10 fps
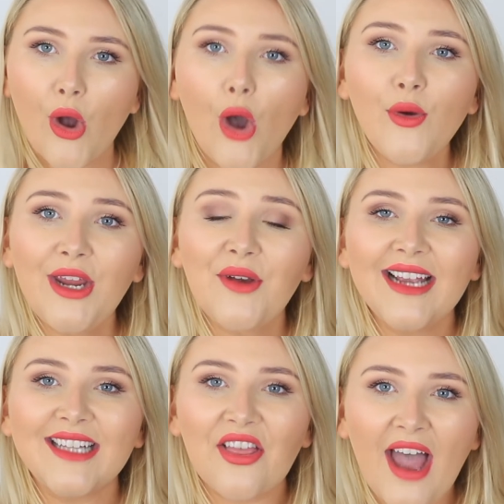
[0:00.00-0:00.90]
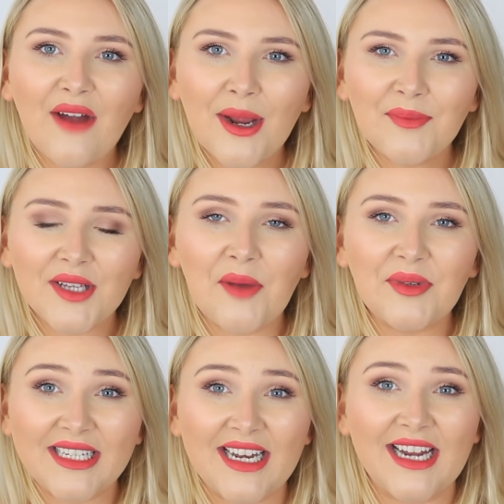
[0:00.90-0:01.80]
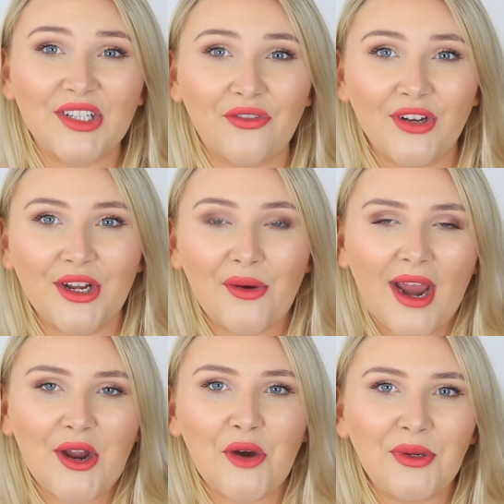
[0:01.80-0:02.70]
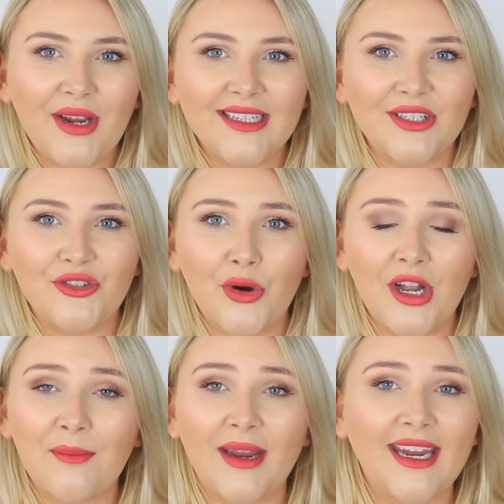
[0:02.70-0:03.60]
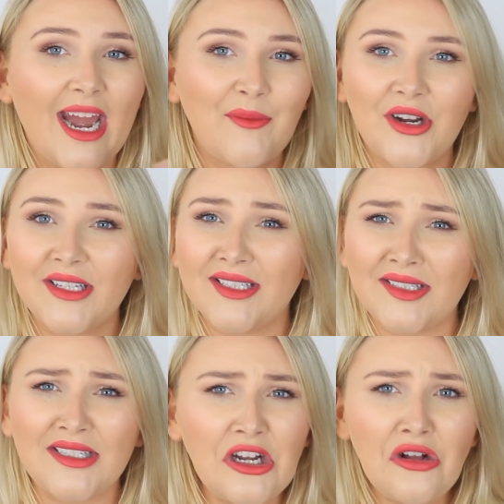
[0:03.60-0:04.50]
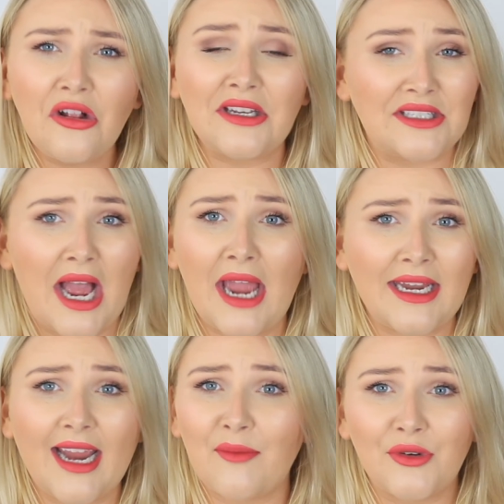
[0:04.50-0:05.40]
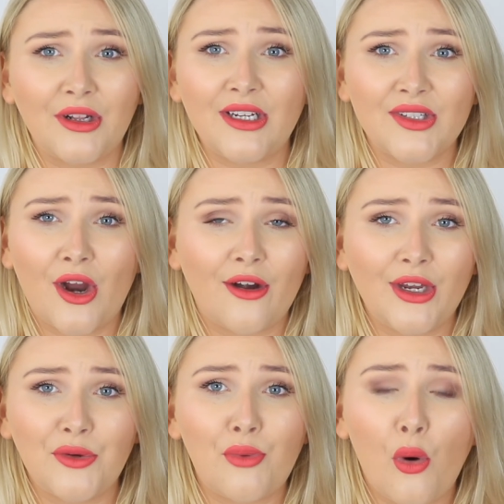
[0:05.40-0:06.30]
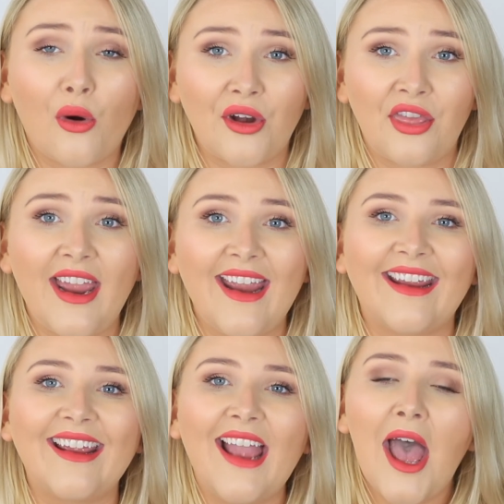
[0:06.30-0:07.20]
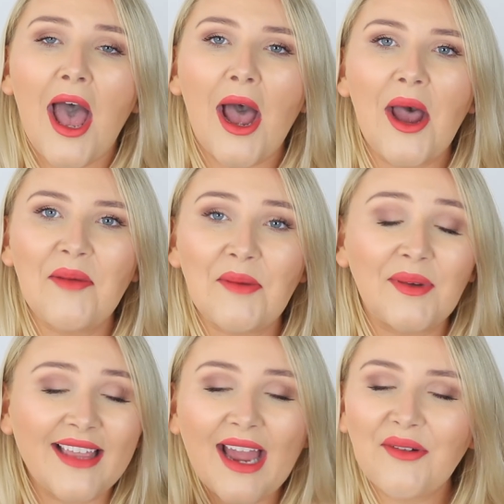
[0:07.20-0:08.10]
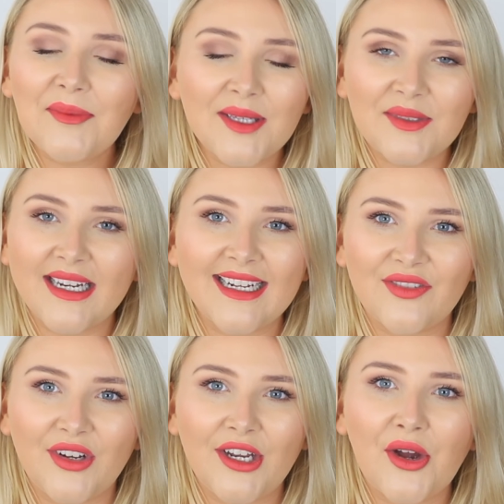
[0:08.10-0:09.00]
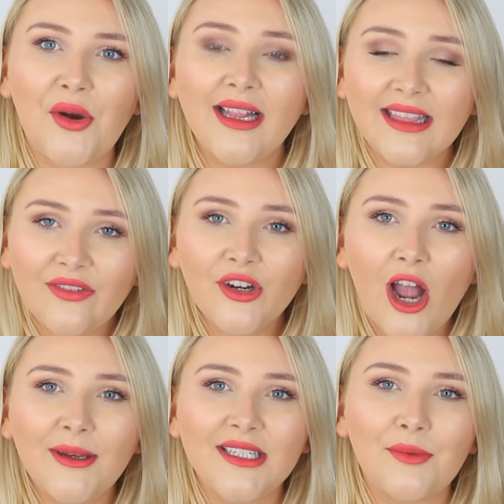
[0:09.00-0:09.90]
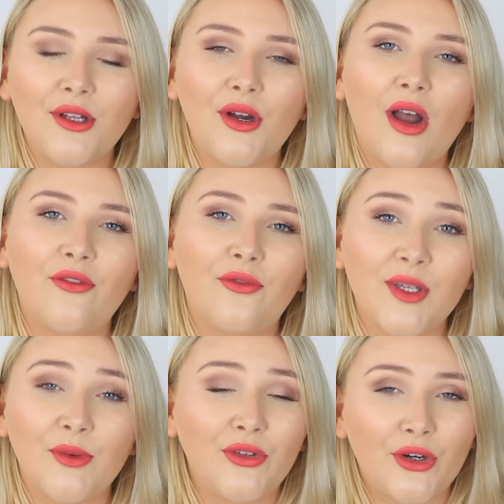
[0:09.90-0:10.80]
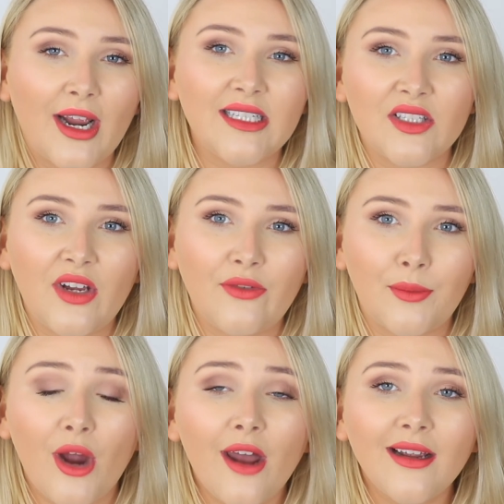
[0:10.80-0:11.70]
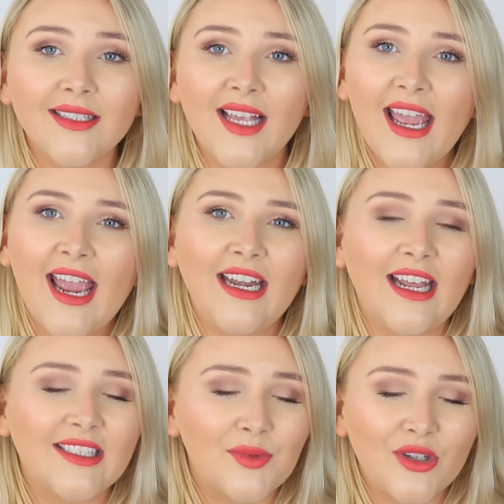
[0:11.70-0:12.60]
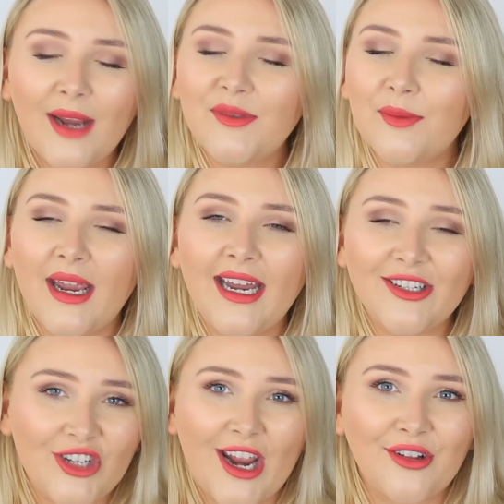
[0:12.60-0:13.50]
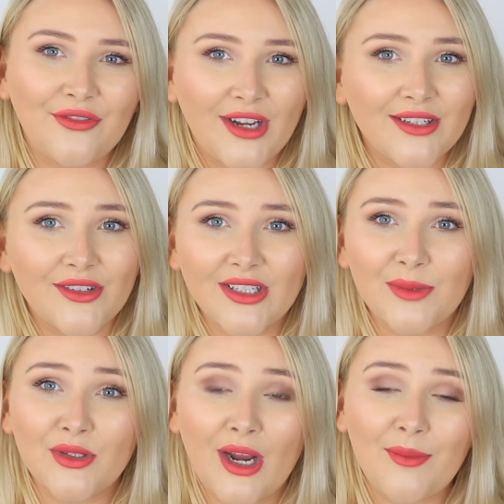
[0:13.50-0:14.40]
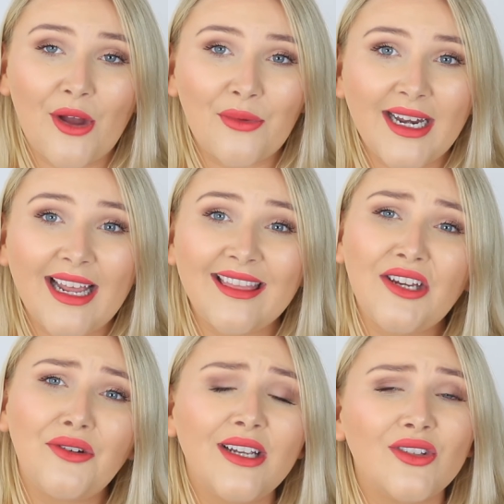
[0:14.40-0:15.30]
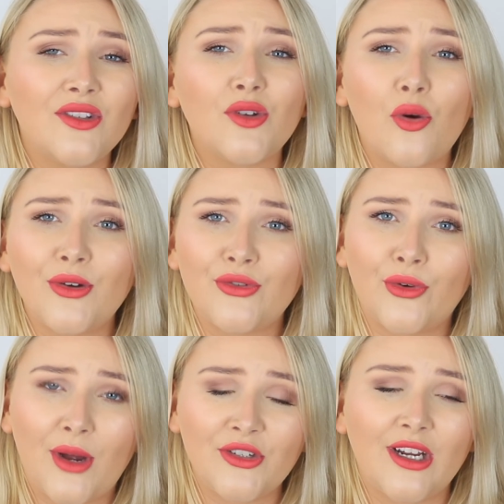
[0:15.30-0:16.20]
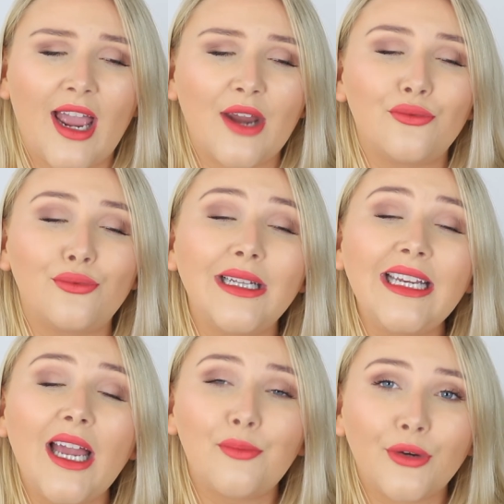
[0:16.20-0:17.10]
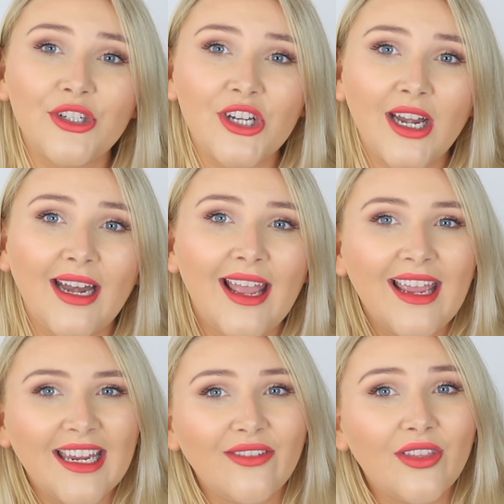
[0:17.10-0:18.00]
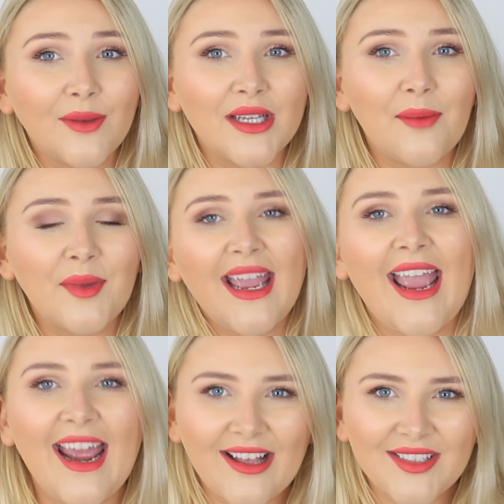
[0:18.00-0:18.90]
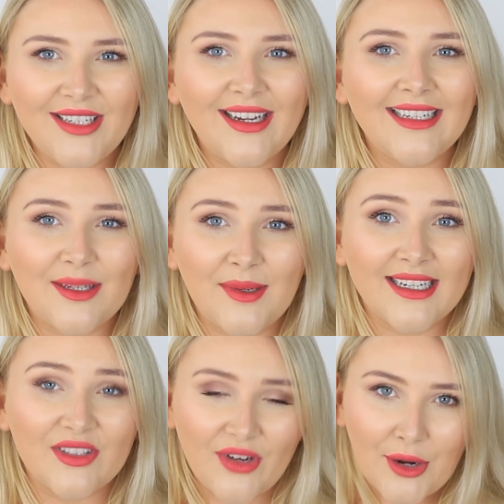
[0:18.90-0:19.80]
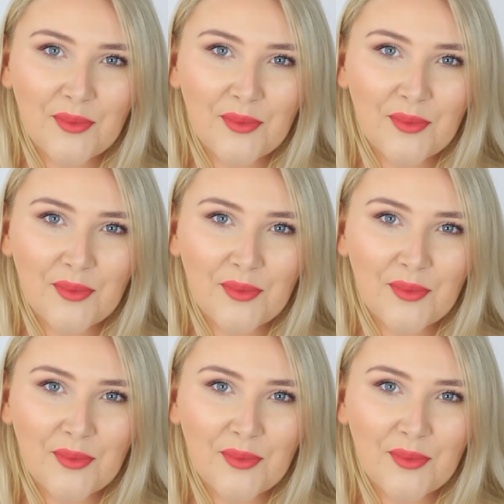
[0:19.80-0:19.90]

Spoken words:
Okay, you guys, that wraps up today's video. I hope you guys enjoyed it. My camera is still dying. I'm really sorry, you poor thing. But that wraps up today's video. Leave a comment down below of some of your guys' favorite products and subscribe to my channel if you guys are not subscribed already. Thank you guys so much for watching. I really appreciate it. Give it a thumbs up and I'll see you guys in my next video.